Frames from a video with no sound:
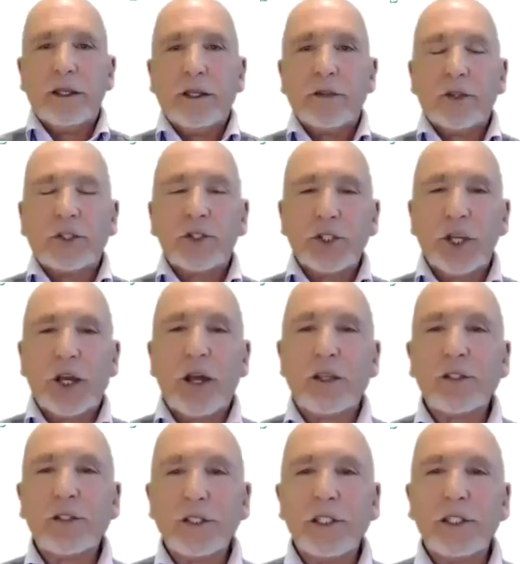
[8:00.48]
the
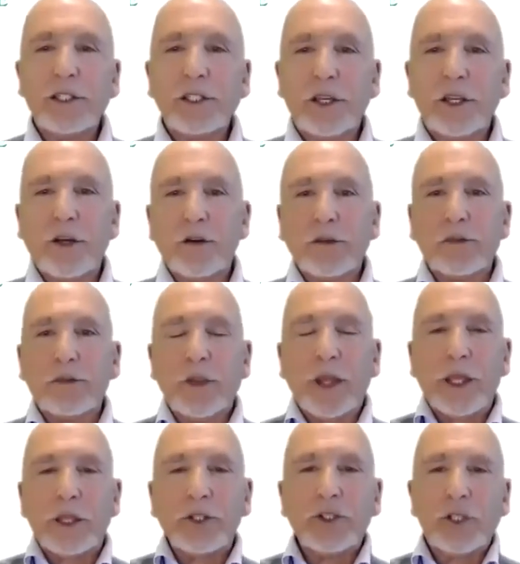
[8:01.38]
chances of
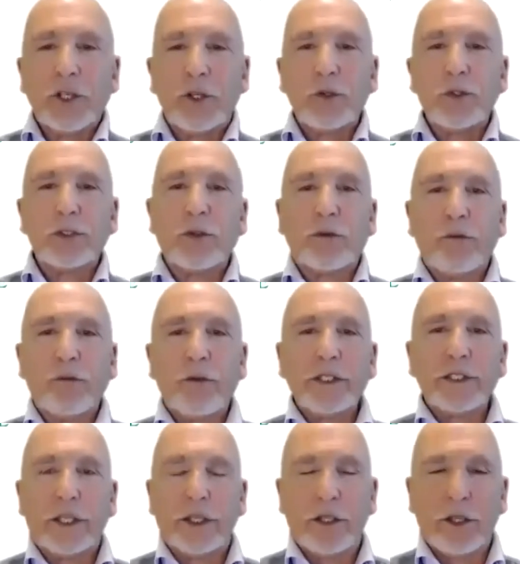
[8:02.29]
their shoes
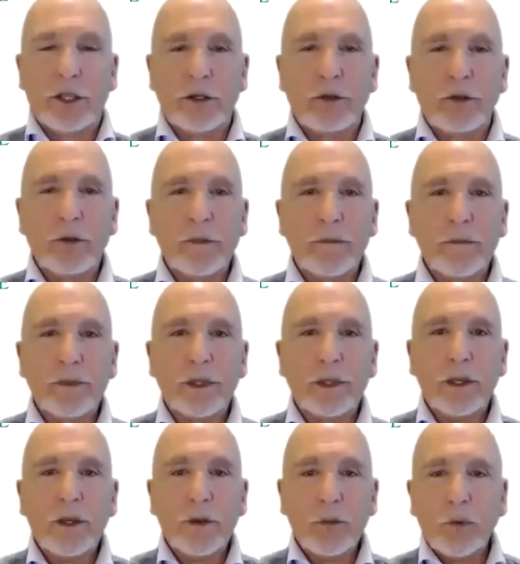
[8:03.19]
fitting you
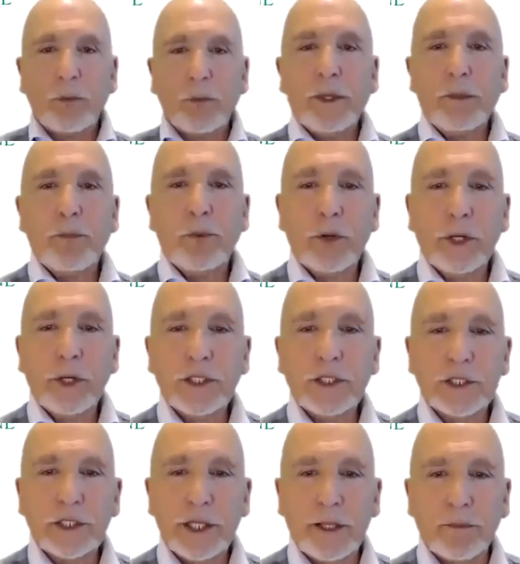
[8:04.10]
would be pretty
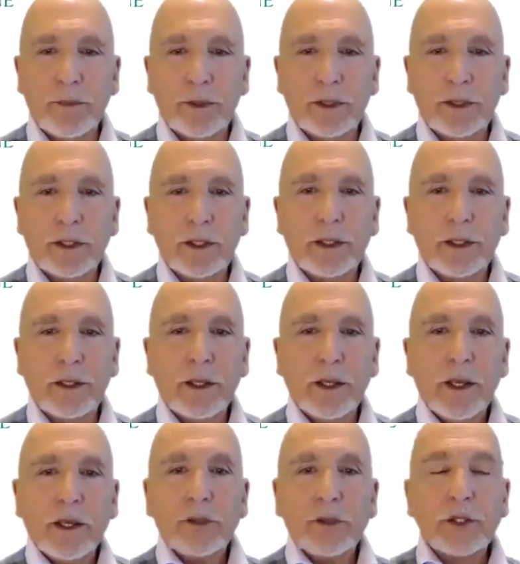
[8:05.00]
slim.
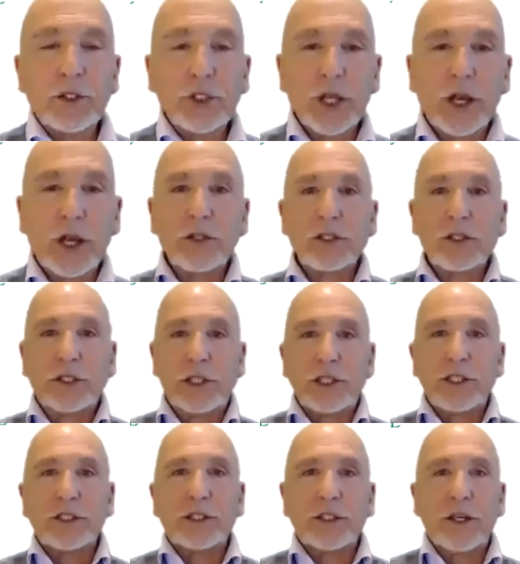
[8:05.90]
The
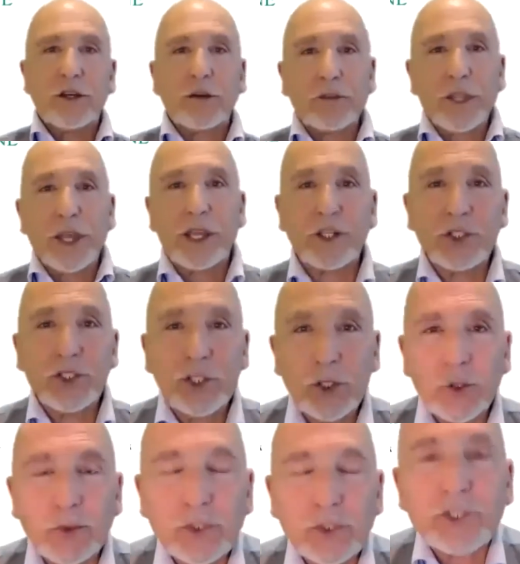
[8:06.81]
chances of their
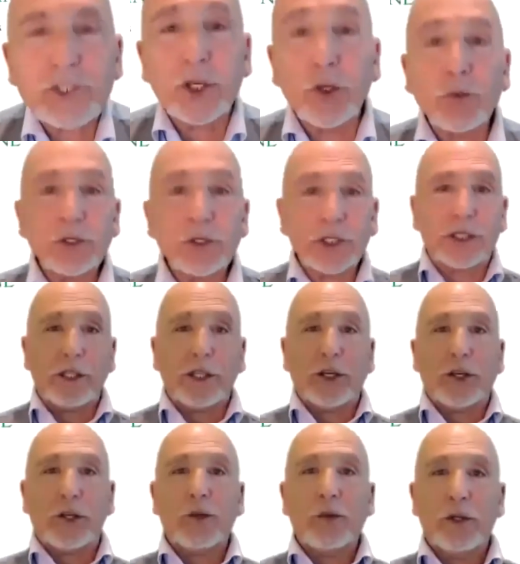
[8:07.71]
shoes suiting
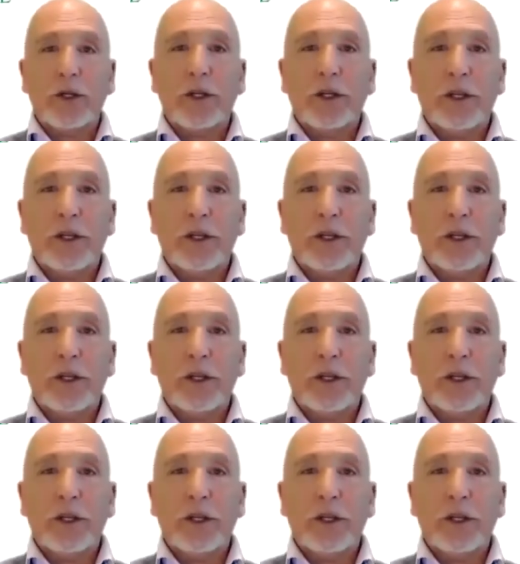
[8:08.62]
you